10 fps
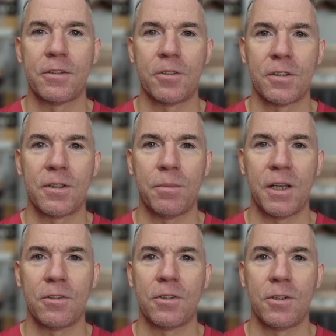So just
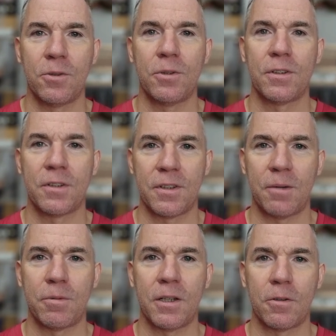imagine you do this
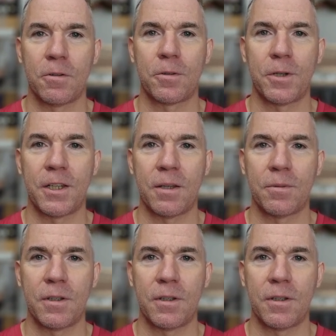every, I don't know, 3 times a